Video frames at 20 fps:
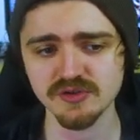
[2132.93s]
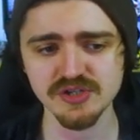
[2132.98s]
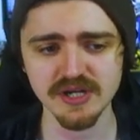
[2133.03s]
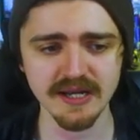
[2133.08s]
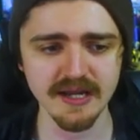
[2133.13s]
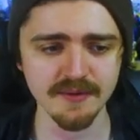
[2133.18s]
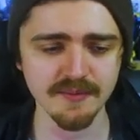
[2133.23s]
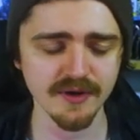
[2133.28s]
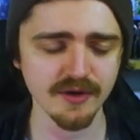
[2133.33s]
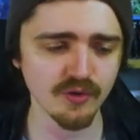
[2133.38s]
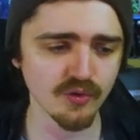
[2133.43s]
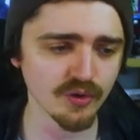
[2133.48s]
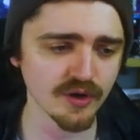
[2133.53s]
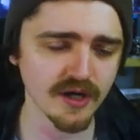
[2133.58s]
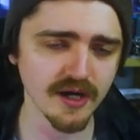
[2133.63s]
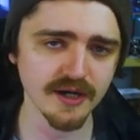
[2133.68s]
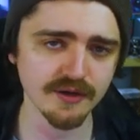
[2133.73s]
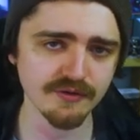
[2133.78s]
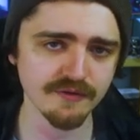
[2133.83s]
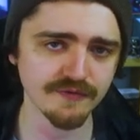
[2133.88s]
Check out my
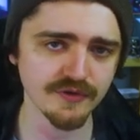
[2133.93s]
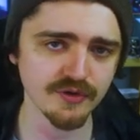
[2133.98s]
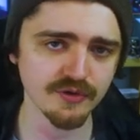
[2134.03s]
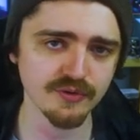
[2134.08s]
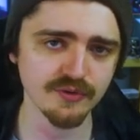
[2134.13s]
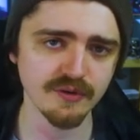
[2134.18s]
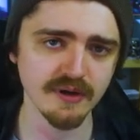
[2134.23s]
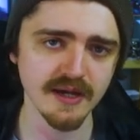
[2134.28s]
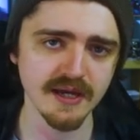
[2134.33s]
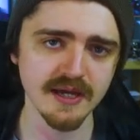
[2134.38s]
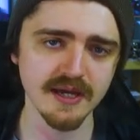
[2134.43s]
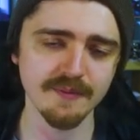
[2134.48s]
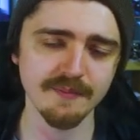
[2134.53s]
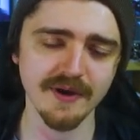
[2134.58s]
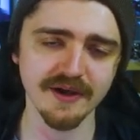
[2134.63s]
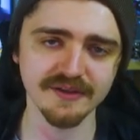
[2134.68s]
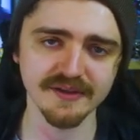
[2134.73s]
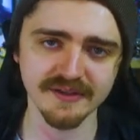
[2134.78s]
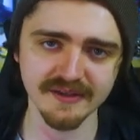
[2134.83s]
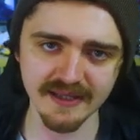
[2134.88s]
Hawkeye review
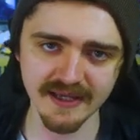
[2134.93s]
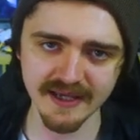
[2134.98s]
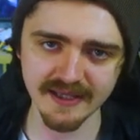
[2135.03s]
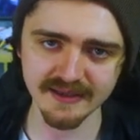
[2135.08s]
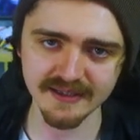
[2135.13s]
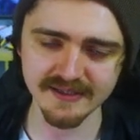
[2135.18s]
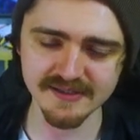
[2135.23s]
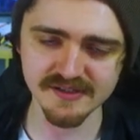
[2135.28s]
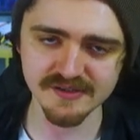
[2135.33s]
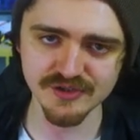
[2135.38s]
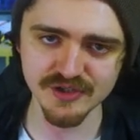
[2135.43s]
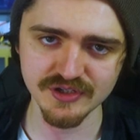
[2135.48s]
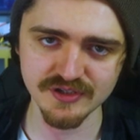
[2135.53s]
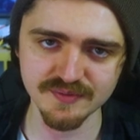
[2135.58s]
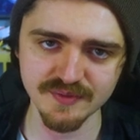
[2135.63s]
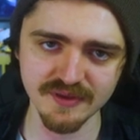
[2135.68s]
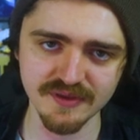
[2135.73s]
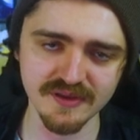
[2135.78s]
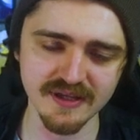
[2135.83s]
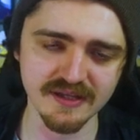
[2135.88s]
other than that, ladies and
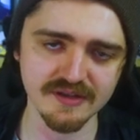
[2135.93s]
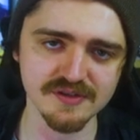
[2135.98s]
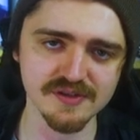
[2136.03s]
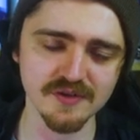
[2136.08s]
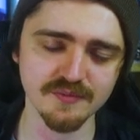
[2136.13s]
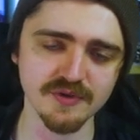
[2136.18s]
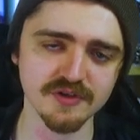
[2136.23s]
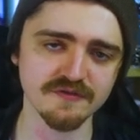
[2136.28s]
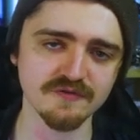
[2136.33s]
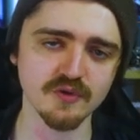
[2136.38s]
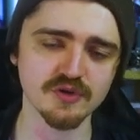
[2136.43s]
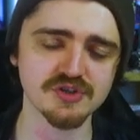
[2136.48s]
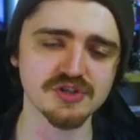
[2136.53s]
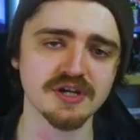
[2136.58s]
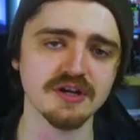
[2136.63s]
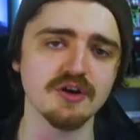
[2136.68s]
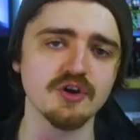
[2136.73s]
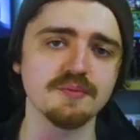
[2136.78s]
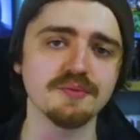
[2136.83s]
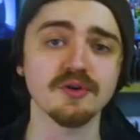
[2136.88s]
gentlemen, thank you so much for
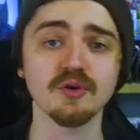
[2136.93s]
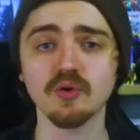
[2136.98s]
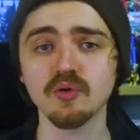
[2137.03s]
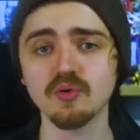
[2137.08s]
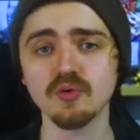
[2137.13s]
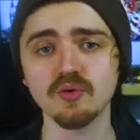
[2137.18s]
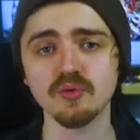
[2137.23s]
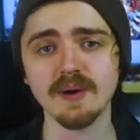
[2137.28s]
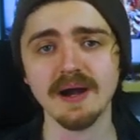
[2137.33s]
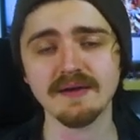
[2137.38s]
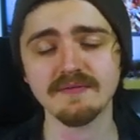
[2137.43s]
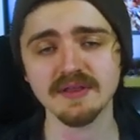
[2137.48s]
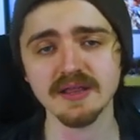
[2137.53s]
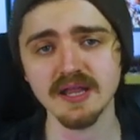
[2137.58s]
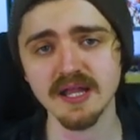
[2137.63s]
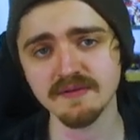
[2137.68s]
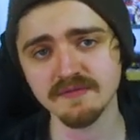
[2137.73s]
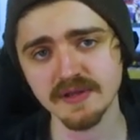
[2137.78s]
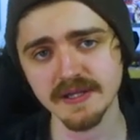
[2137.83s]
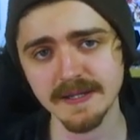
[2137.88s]
watching. I hope you all have a
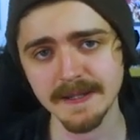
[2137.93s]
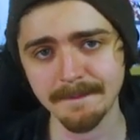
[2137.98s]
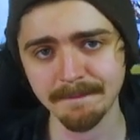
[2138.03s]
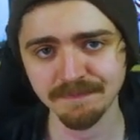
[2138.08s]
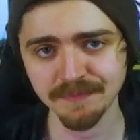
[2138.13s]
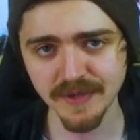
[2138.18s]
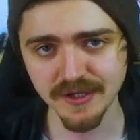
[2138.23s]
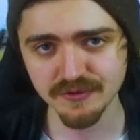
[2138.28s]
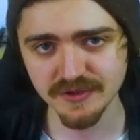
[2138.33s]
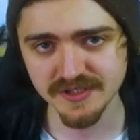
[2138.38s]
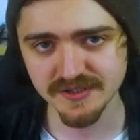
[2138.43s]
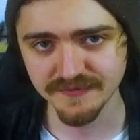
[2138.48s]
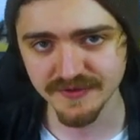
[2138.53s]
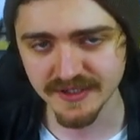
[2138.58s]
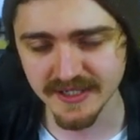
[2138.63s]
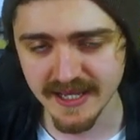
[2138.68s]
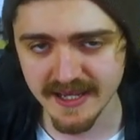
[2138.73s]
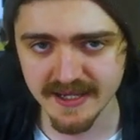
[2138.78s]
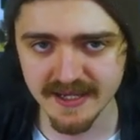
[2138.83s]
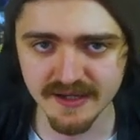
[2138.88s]
lovely rest of your
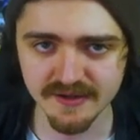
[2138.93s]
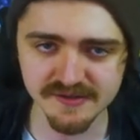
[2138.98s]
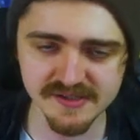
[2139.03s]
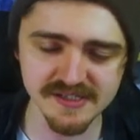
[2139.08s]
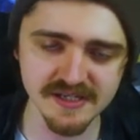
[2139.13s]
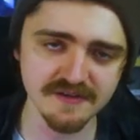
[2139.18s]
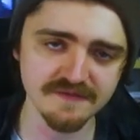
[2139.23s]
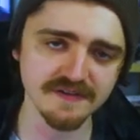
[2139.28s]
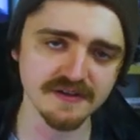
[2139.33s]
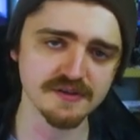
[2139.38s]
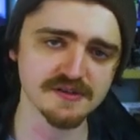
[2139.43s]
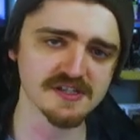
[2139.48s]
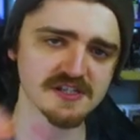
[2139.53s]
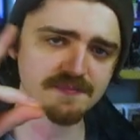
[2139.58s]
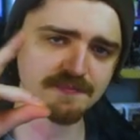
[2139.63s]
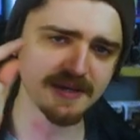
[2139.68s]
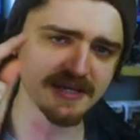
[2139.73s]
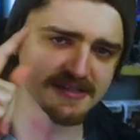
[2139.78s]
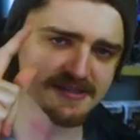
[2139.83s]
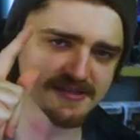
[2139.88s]
day, and I'll see you fellow
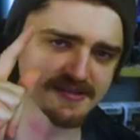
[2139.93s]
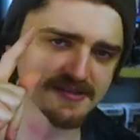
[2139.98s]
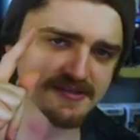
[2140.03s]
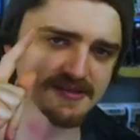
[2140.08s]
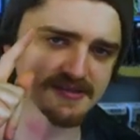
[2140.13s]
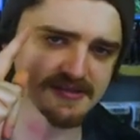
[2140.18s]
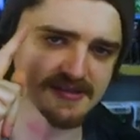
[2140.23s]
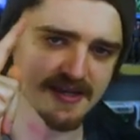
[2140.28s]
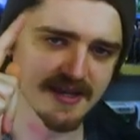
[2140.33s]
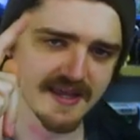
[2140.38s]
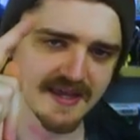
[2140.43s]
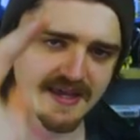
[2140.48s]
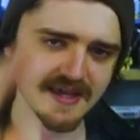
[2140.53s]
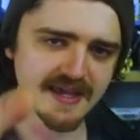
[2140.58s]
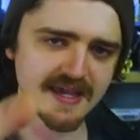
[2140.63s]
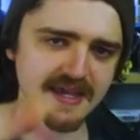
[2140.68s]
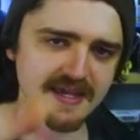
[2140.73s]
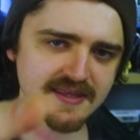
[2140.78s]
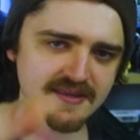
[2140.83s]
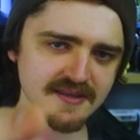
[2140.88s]
speedsters
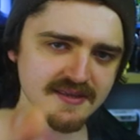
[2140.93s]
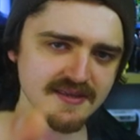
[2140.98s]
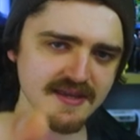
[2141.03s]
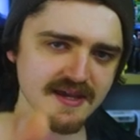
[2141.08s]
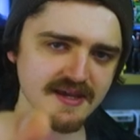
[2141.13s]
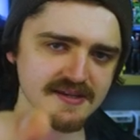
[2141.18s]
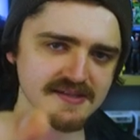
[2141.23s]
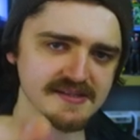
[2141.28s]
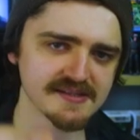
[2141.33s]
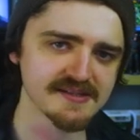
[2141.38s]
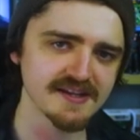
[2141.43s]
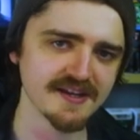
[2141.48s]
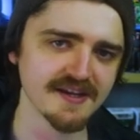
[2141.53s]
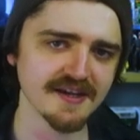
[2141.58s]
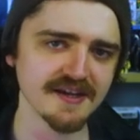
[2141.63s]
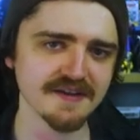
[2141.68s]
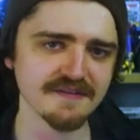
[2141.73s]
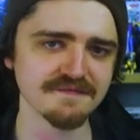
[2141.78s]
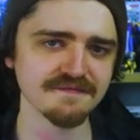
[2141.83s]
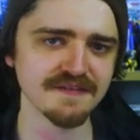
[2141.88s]
in the next
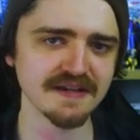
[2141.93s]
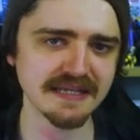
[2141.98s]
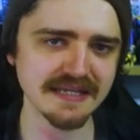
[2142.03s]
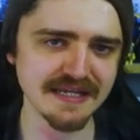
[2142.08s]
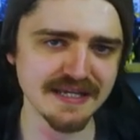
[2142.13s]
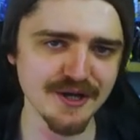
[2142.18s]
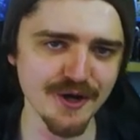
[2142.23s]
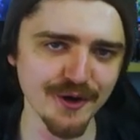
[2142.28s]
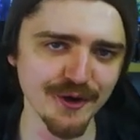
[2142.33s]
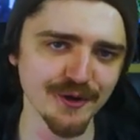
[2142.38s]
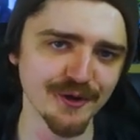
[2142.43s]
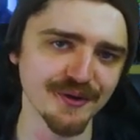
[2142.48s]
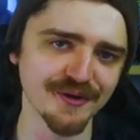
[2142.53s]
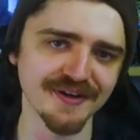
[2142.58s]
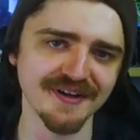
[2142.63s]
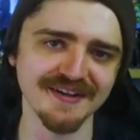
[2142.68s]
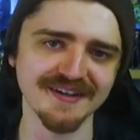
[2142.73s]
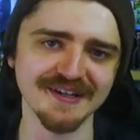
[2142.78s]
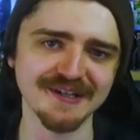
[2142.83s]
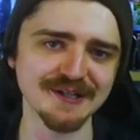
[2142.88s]
video.
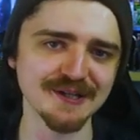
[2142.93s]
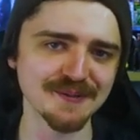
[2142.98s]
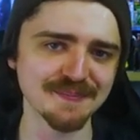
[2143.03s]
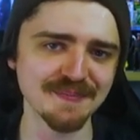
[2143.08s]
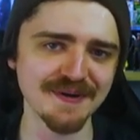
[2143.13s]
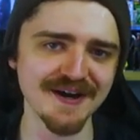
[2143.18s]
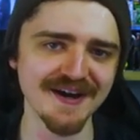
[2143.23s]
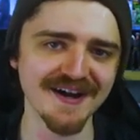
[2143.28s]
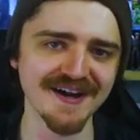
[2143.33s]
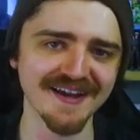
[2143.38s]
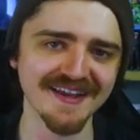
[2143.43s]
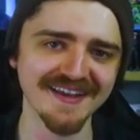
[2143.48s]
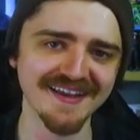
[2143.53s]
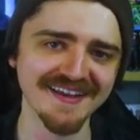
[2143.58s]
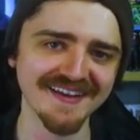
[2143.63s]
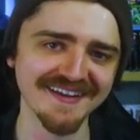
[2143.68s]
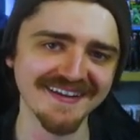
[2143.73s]
Goodbye.